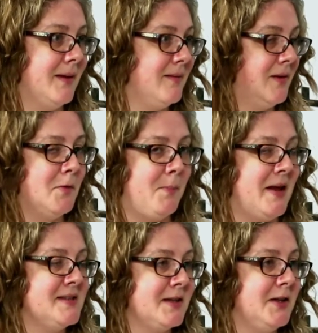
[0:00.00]
Like, like
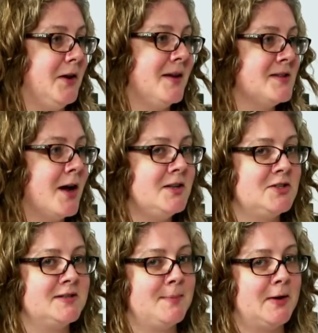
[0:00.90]
you're basically,
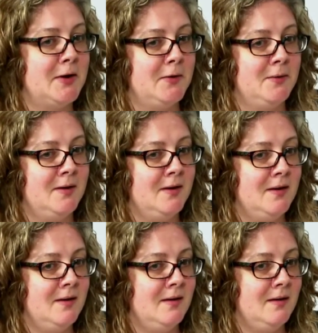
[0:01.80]
it's not just
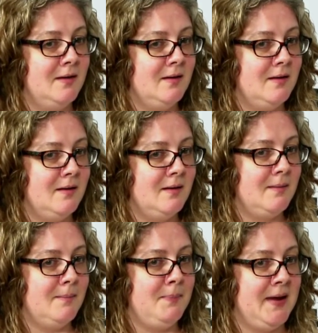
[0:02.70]
about
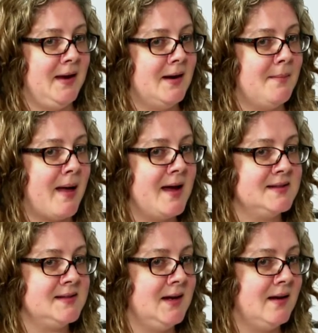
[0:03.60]
being a
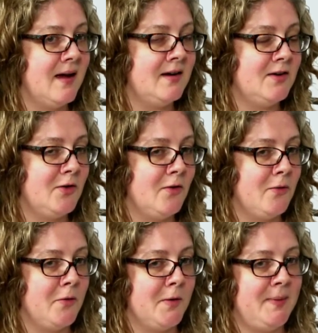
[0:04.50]
magazine
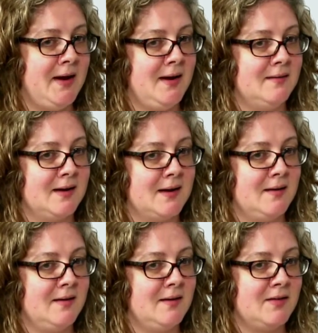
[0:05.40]
editor or
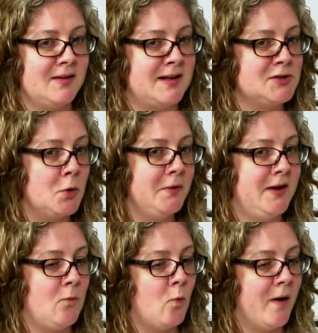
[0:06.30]
being like, like
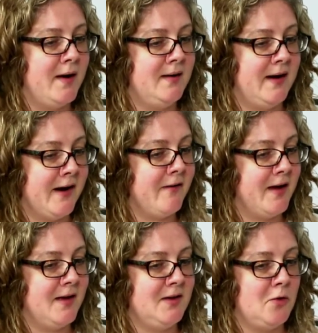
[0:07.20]
solely in one
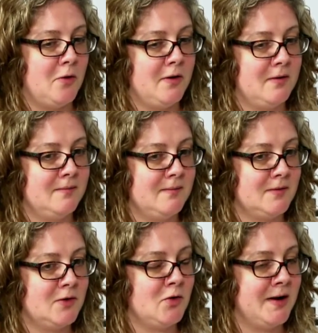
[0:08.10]
area. You're